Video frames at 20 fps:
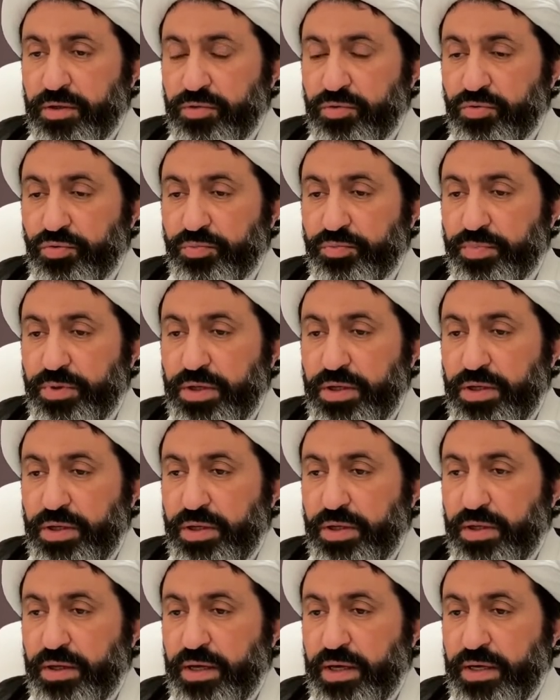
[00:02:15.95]
to
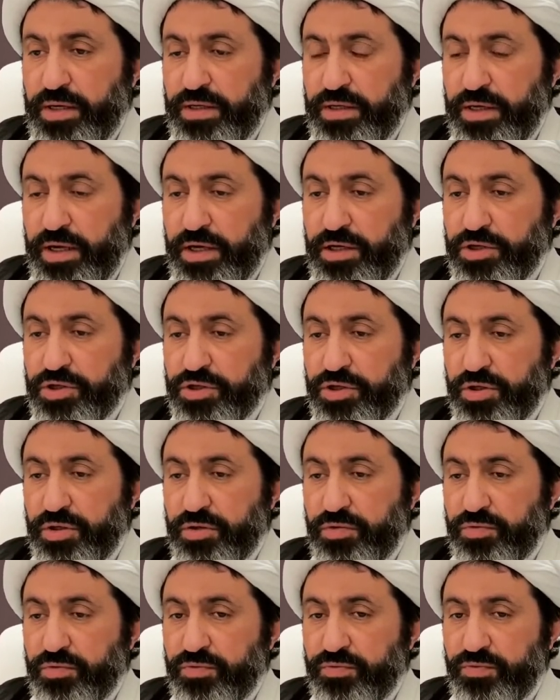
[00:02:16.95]
be a
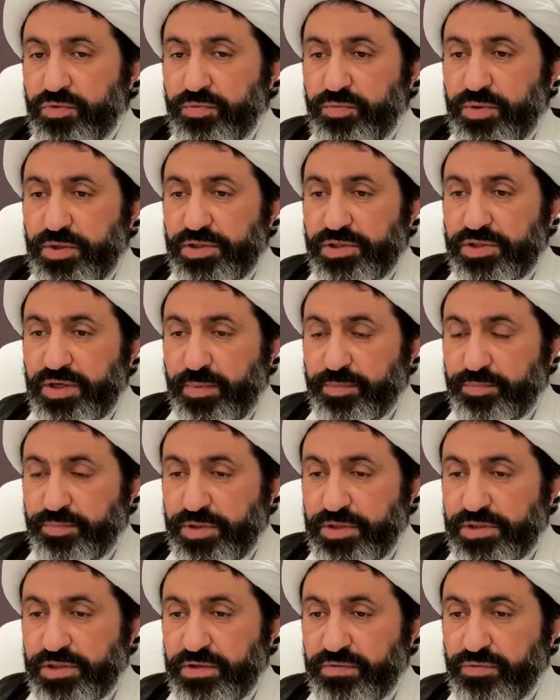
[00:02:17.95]
nation who would be
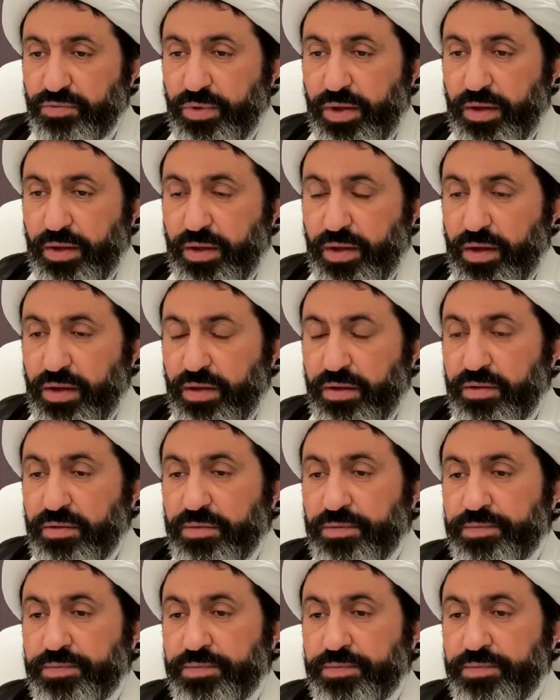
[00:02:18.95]
submissive to Allah.